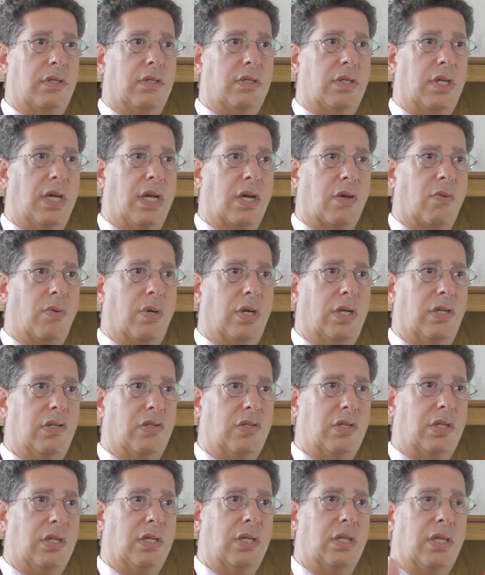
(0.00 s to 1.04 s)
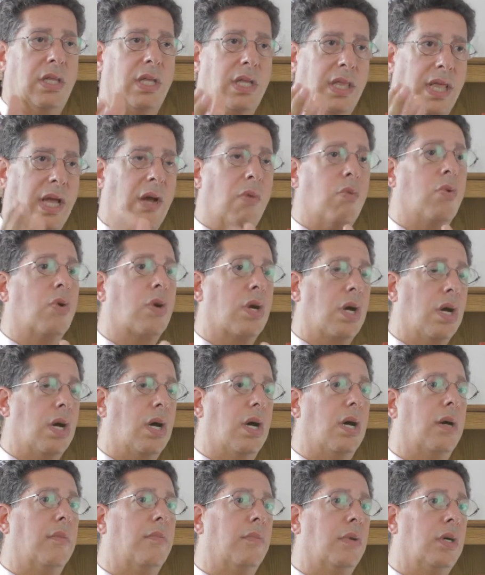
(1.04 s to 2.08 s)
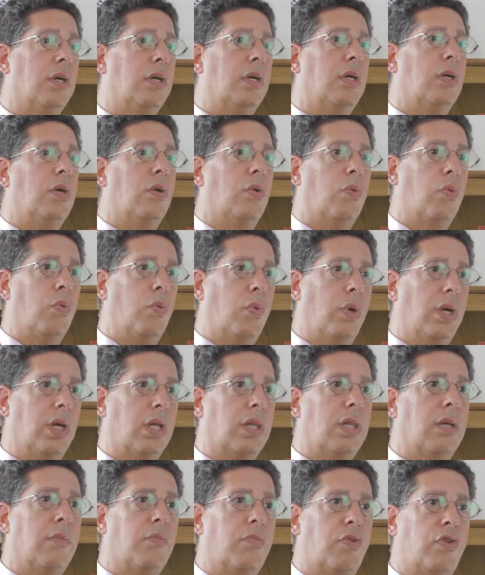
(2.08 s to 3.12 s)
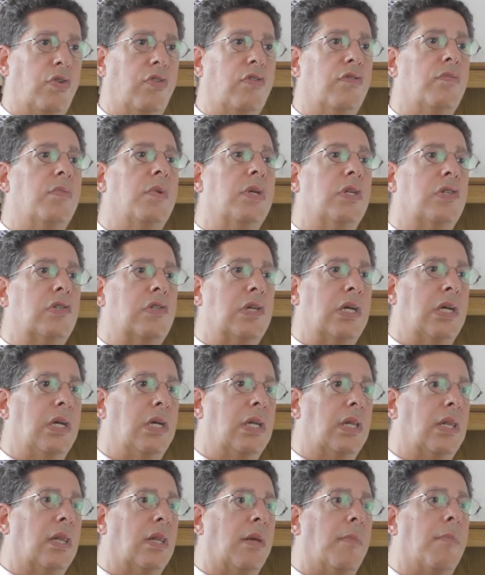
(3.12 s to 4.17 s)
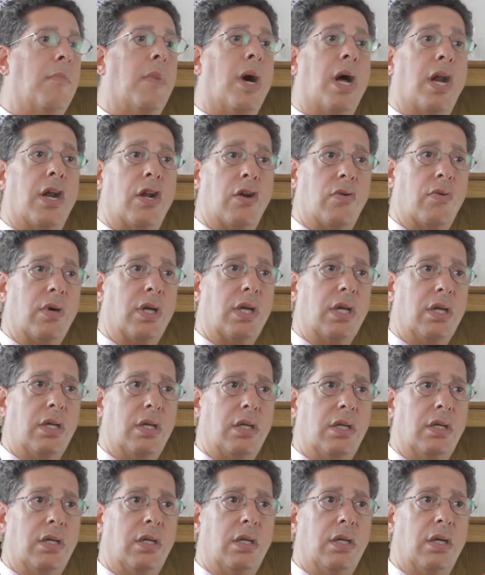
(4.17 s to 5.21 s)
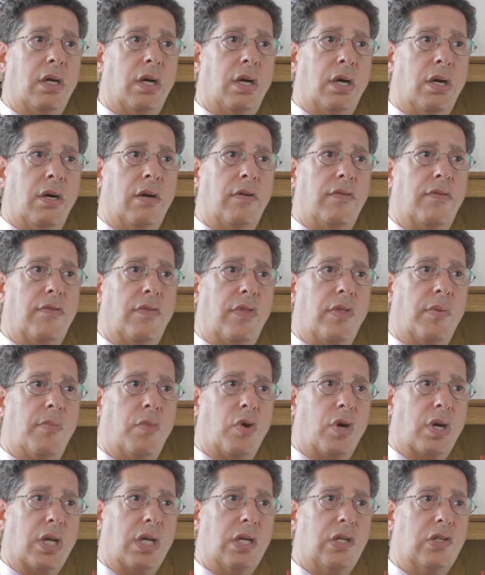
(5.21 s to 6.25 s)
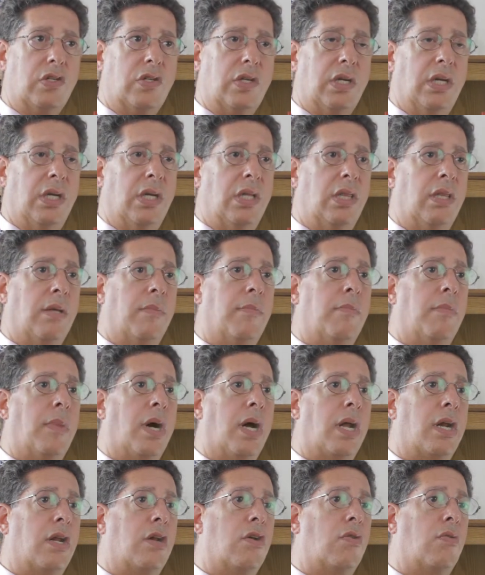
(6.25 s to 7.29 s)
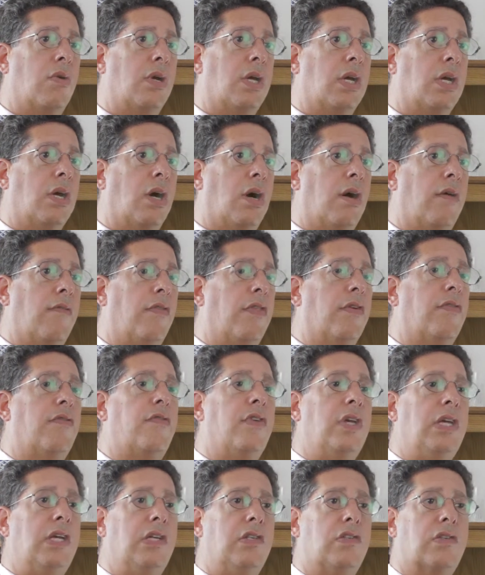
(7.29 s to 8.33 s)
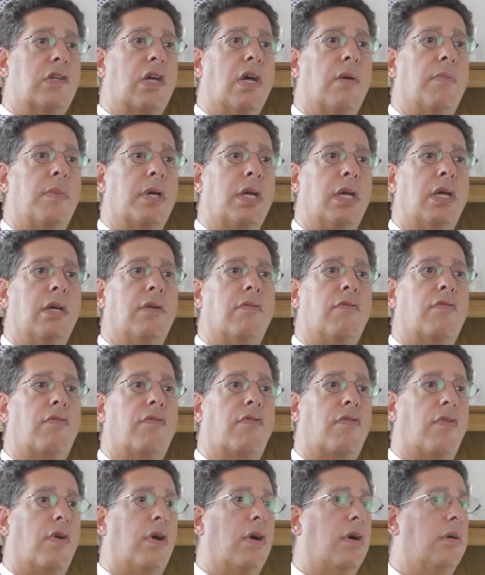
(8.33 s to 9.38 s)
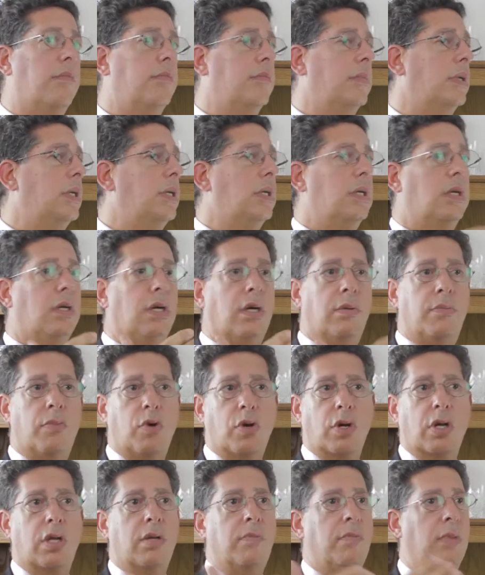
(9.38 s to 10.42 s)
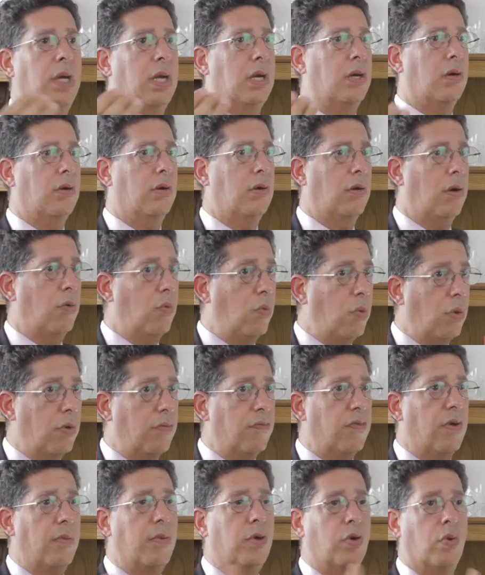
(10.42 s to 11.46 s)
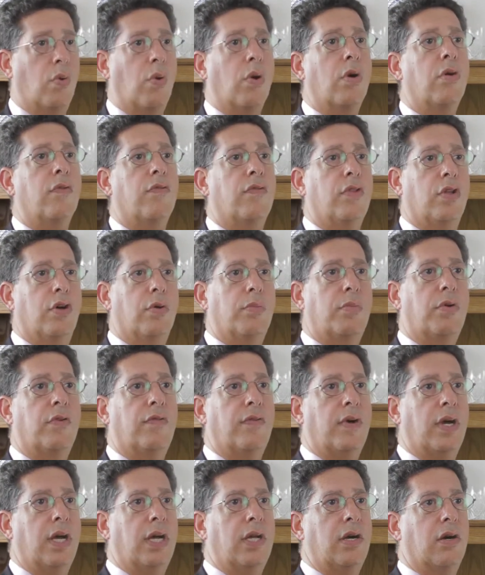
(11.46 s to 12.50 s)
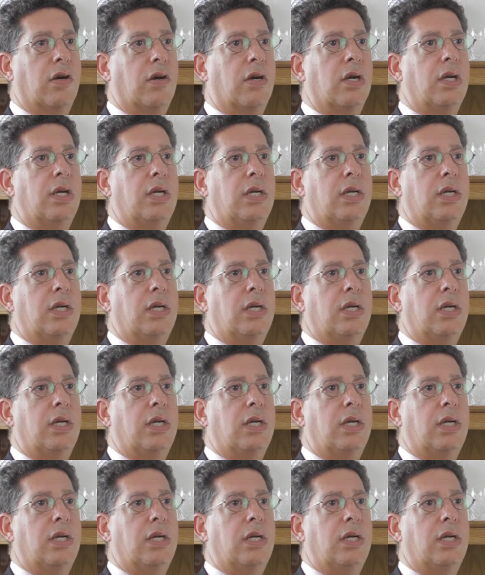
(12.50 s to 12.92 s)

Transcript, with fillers: to equities. I think that will come with improvements in the monitoring of the markets and the monitoring of the feeds coming in from a market maker or from an order flow provider.